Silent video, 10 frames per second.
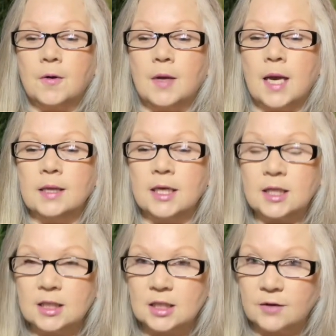and let
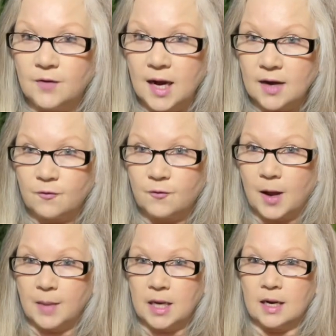the divine
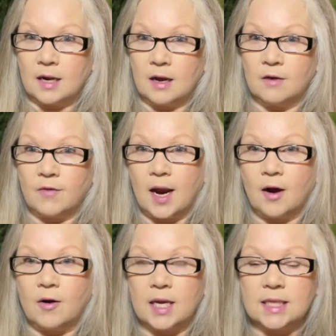feminine of
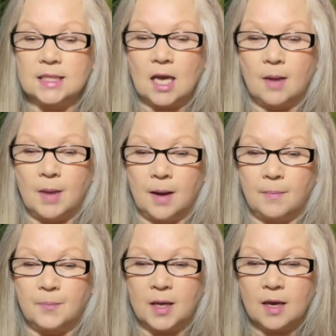Aries come
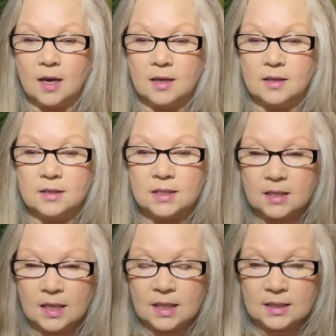up, because
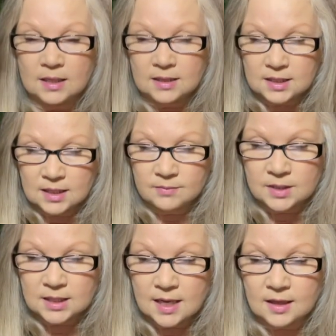it
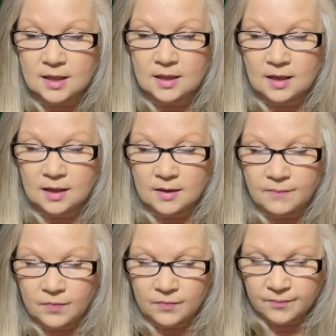seems like the
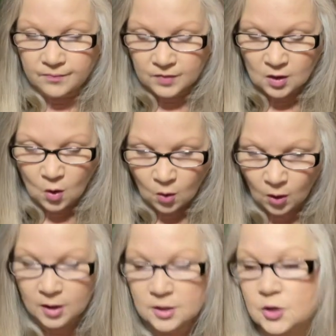
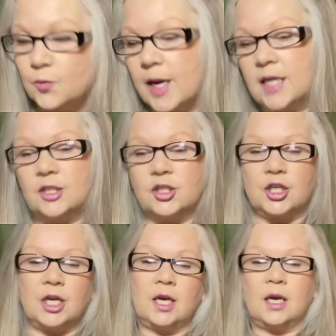horns
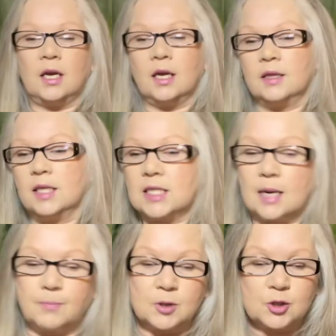raging and the
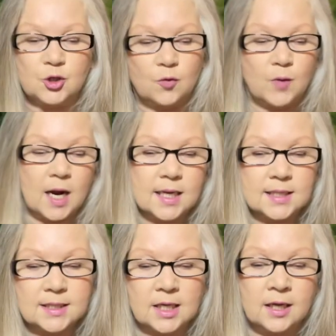temperature
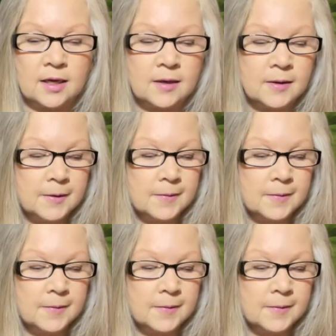rising,